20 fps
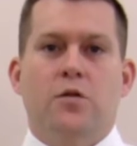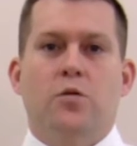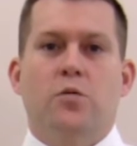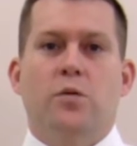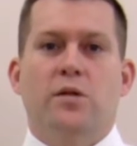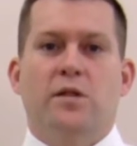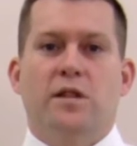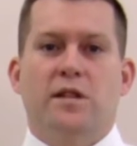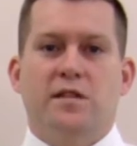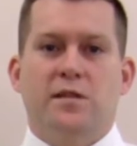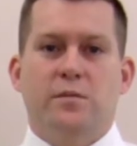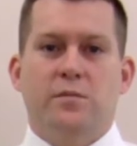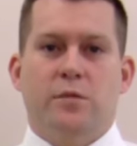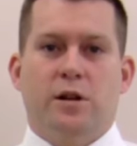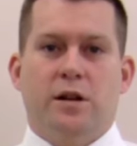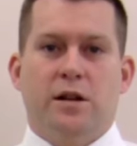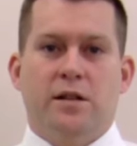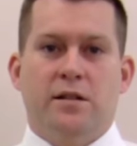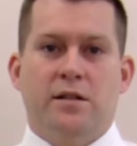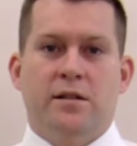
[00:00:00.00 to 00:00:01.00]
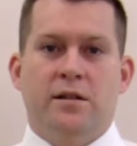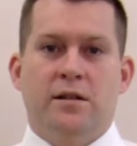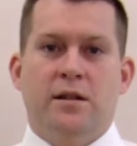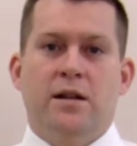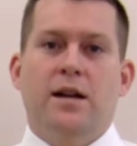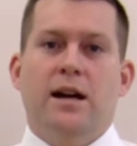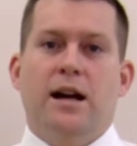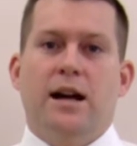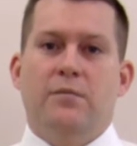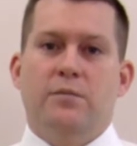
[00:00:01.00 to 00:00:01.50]
With this in mind,
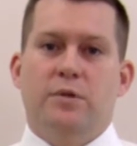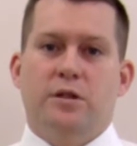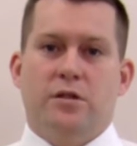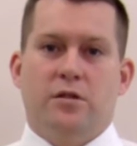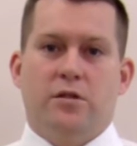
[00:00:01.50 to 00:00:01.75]
Amplicon